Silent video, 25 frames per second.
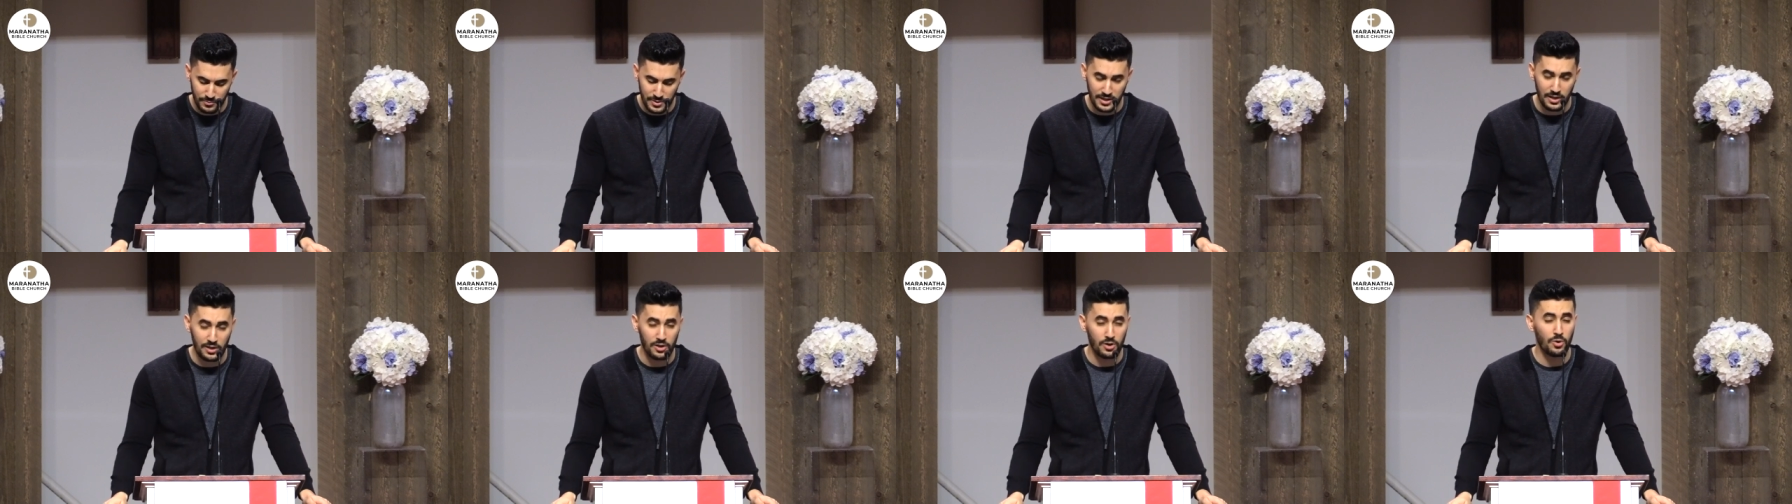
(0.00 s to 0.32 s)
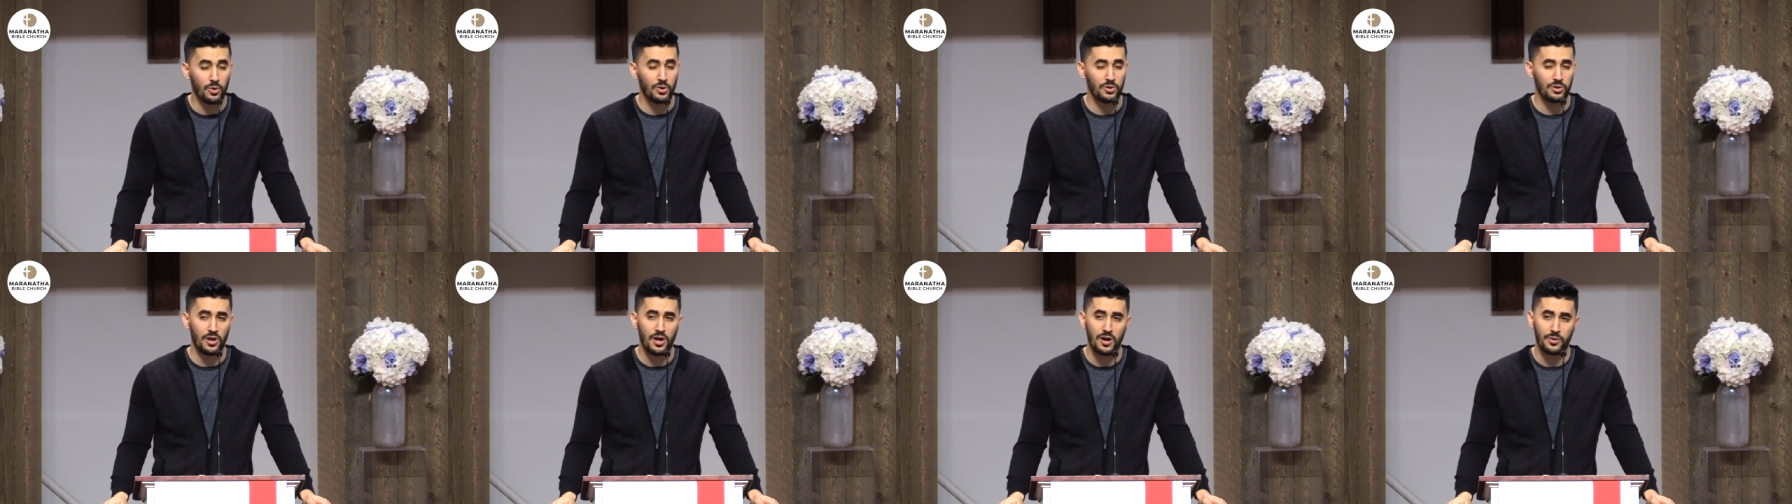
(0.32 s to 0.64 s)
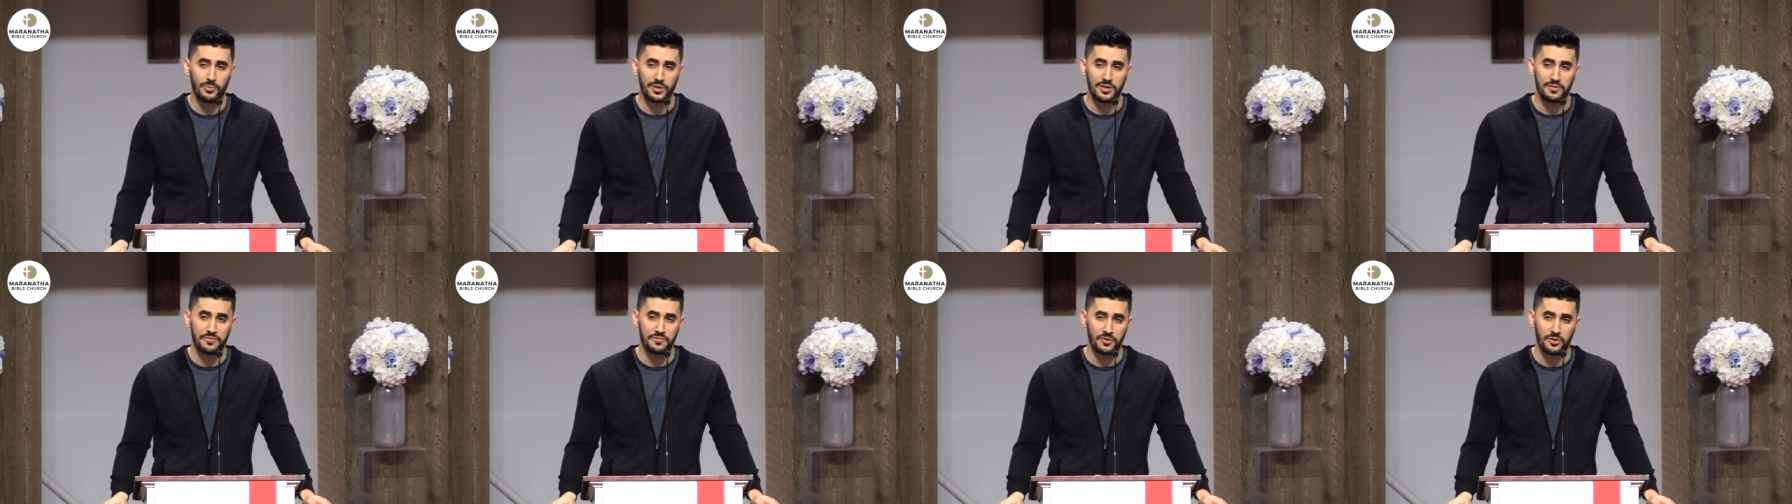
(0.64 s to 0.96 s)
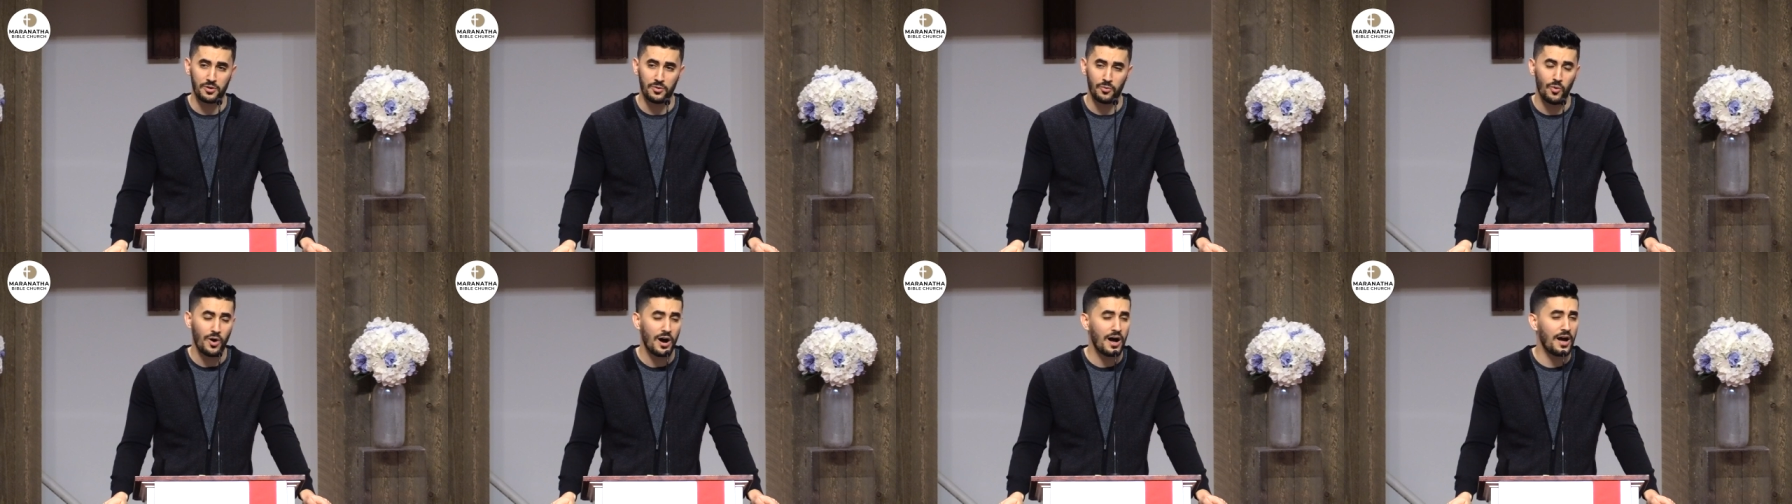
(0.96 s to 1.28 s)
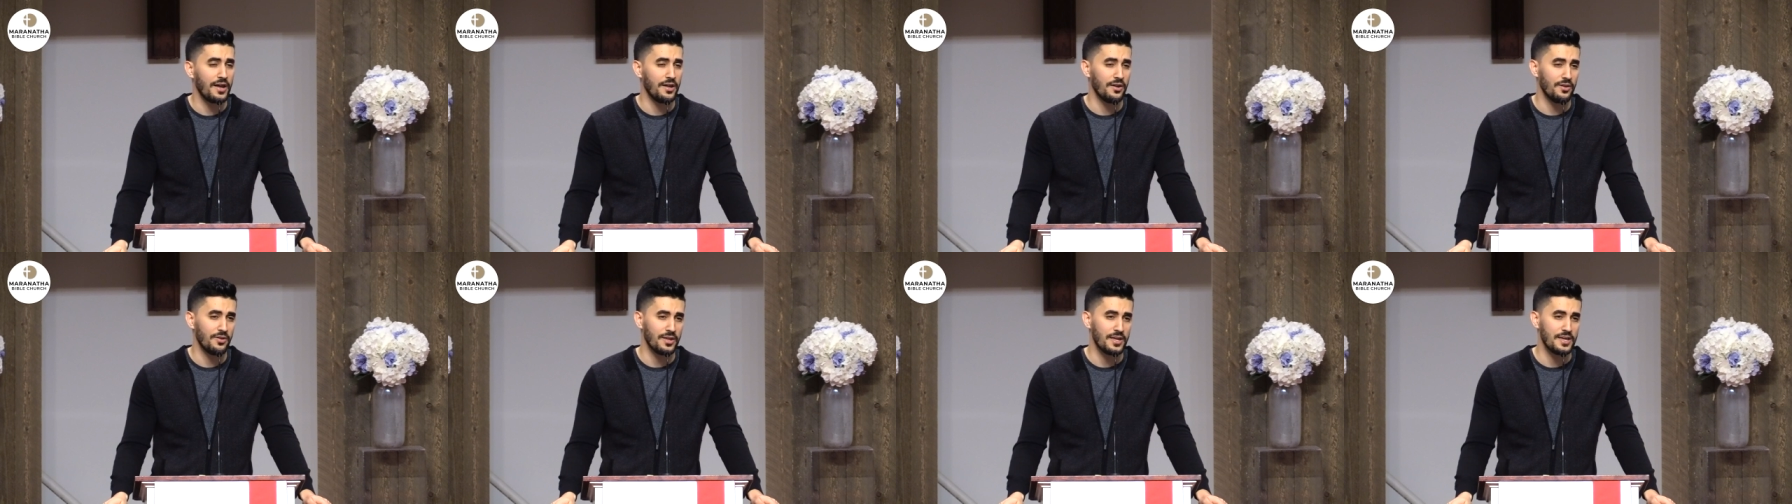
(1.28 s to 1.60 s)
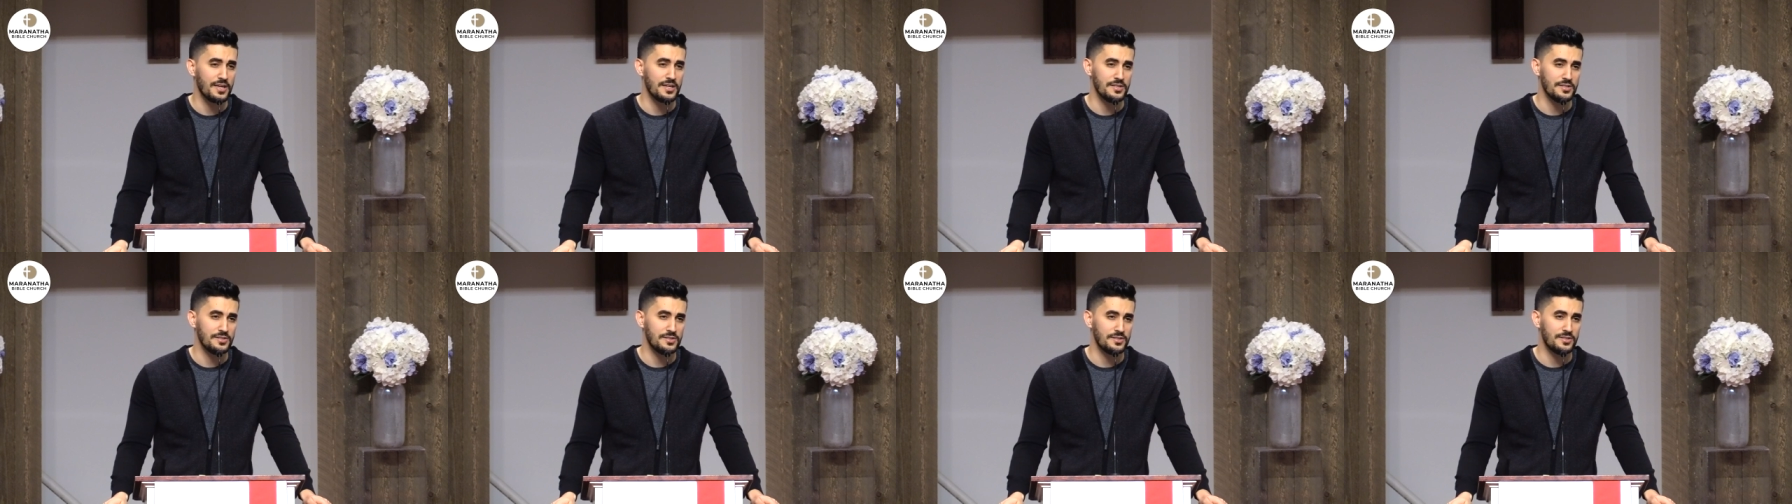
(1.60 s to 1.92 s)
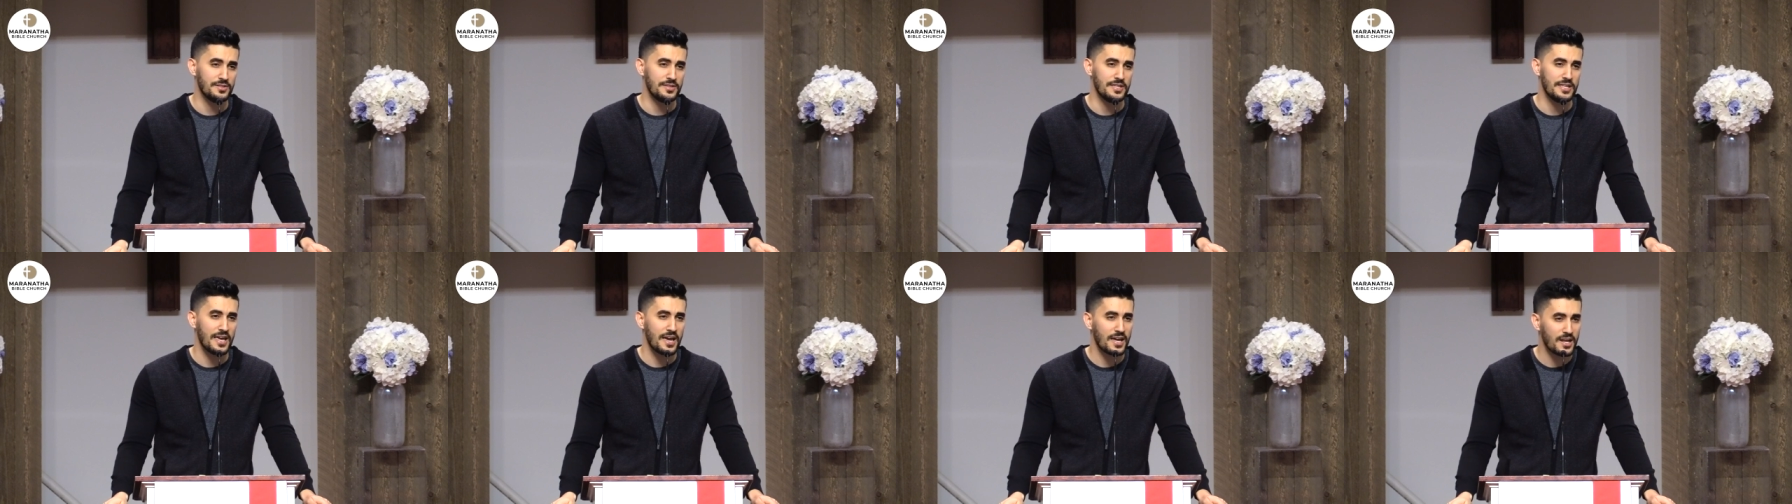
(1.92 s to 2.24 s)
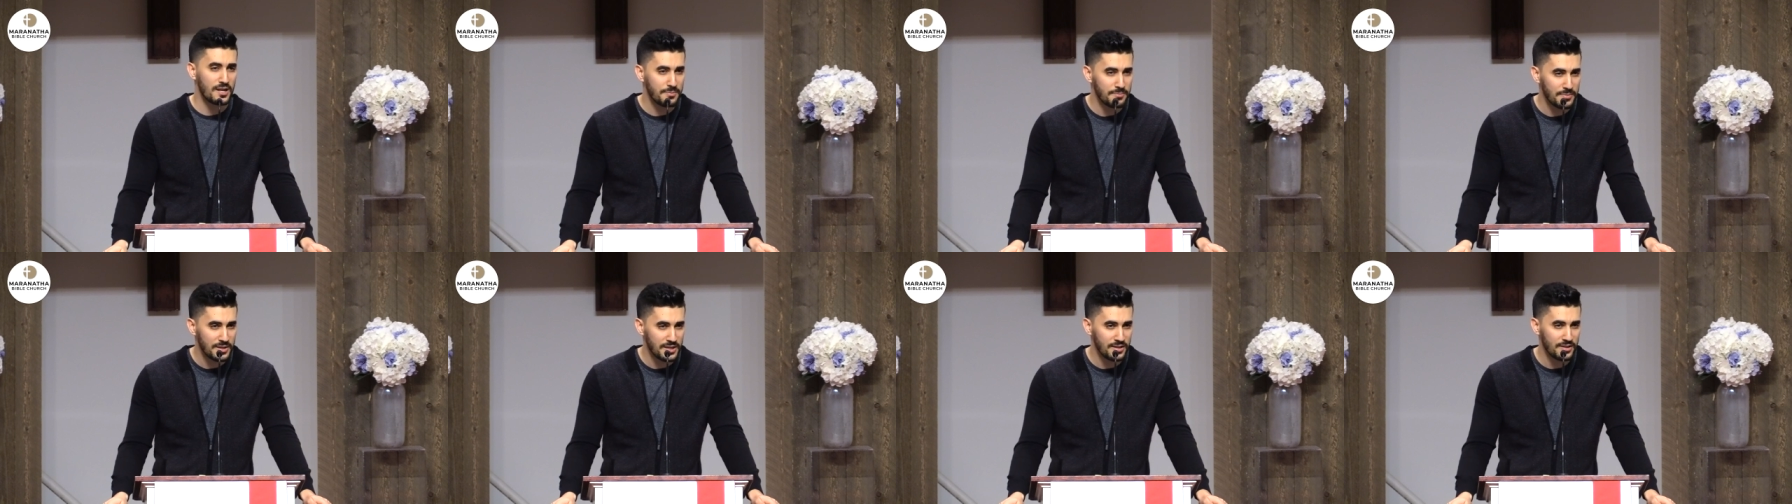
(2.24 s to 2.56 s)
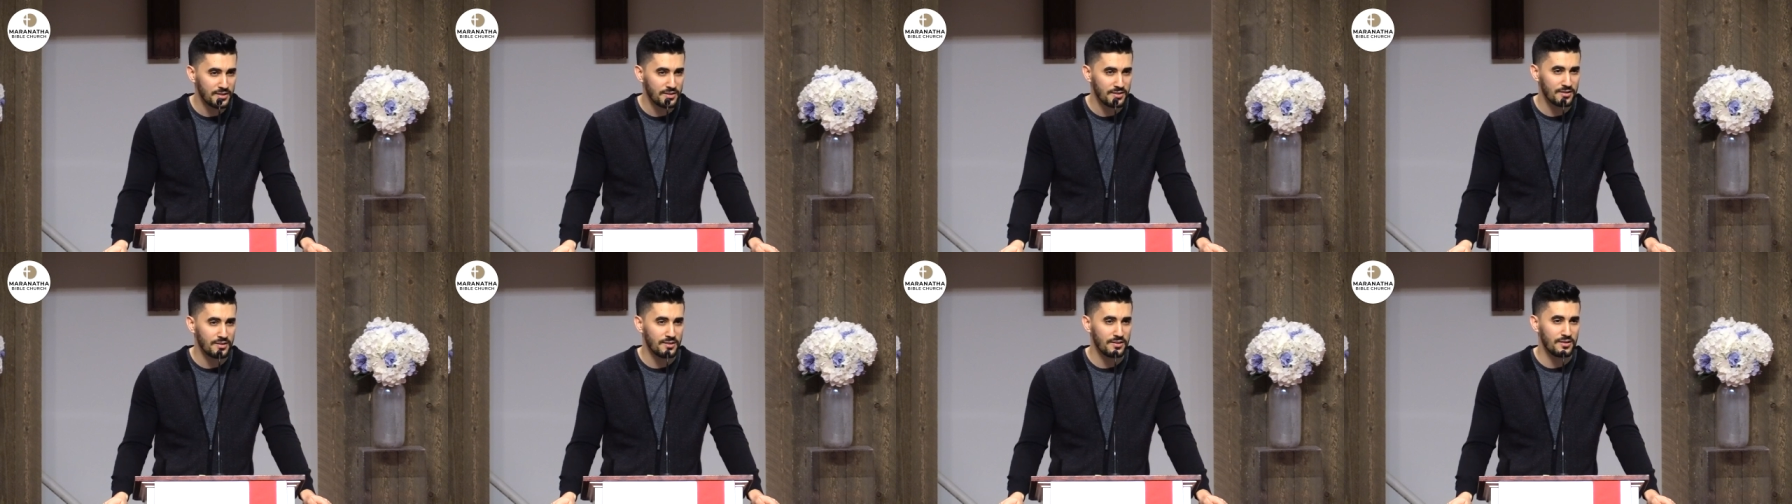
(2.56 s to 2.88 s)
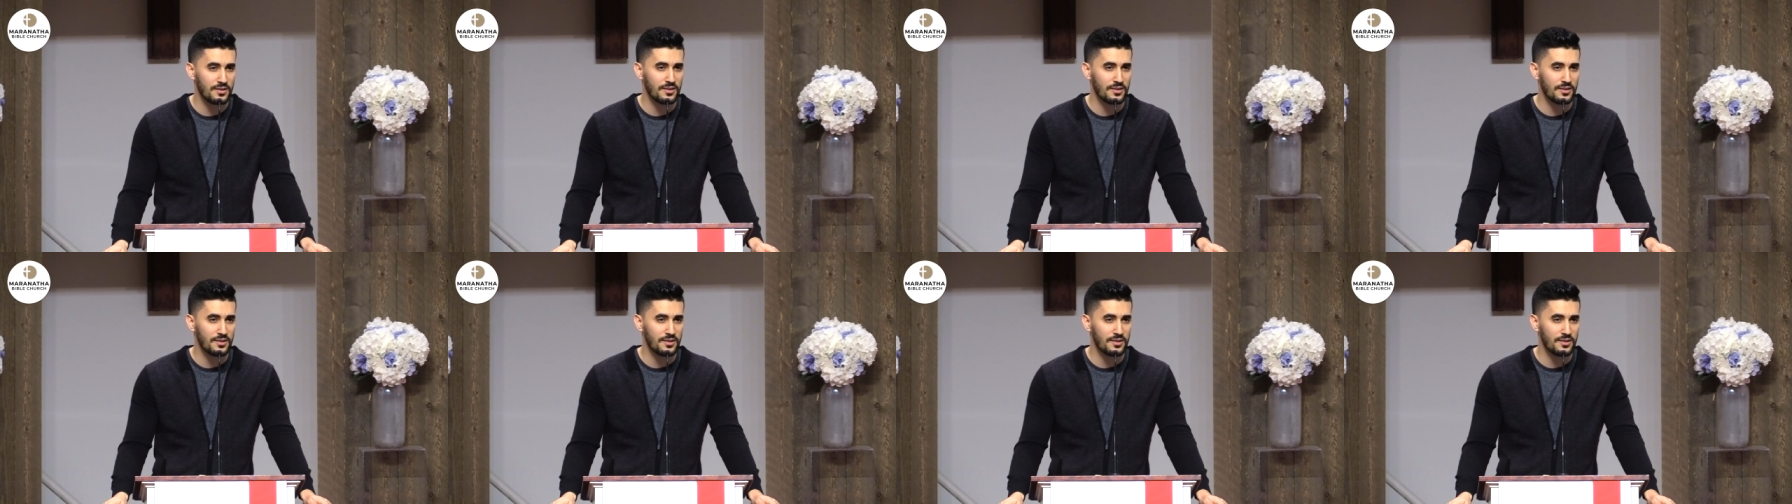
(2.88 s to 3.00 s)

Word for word: we can go along with it for a while, is the enemy